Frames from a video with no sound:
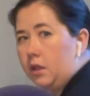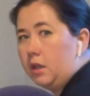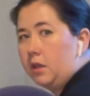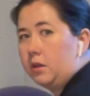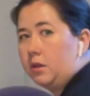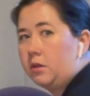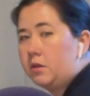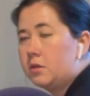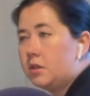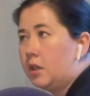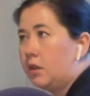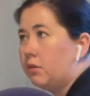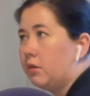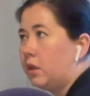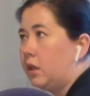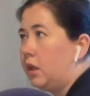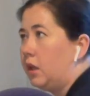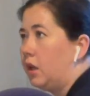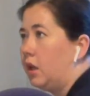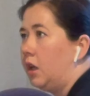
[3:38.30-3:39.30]
there's not
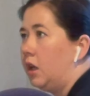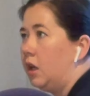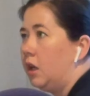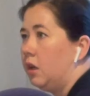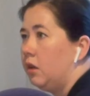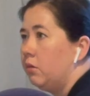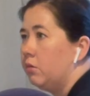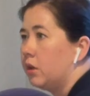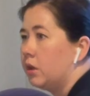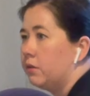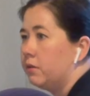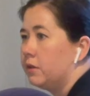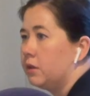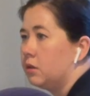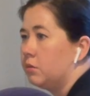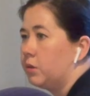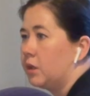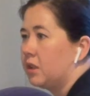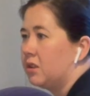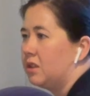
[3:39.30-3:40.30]
really anywhere for
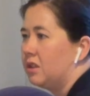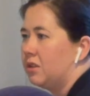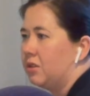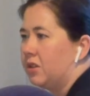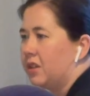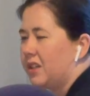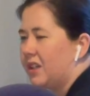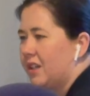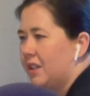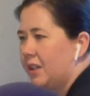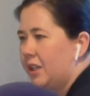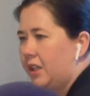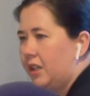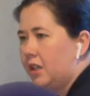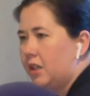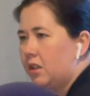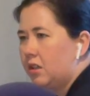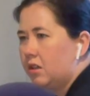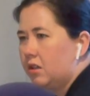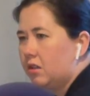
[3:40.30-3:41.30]
your breath to go. It kind of
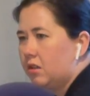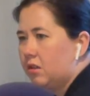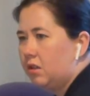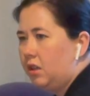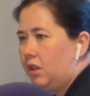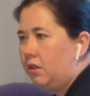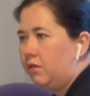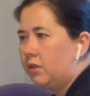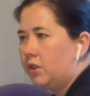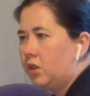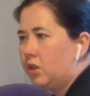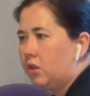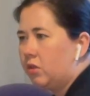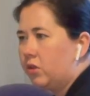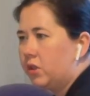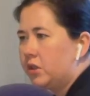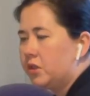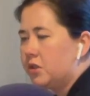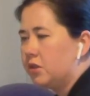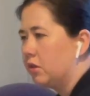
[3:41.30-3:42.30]
can't even go
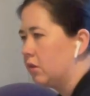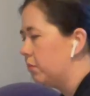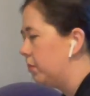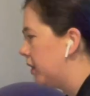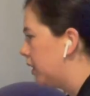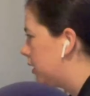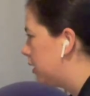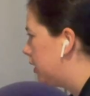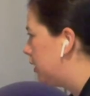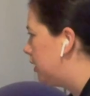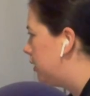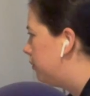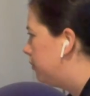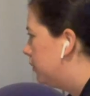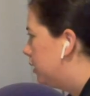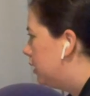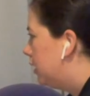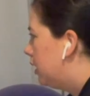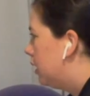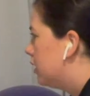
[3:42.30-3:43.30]
into your belly.
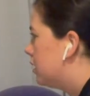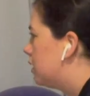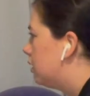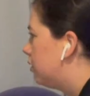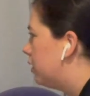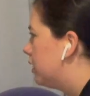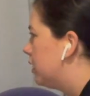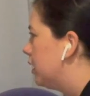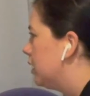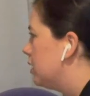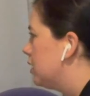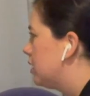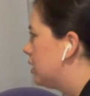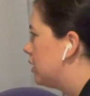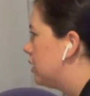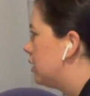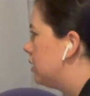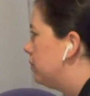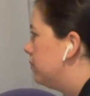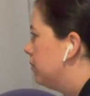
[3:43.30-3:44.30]
So it tends
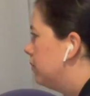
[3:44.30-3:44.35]
to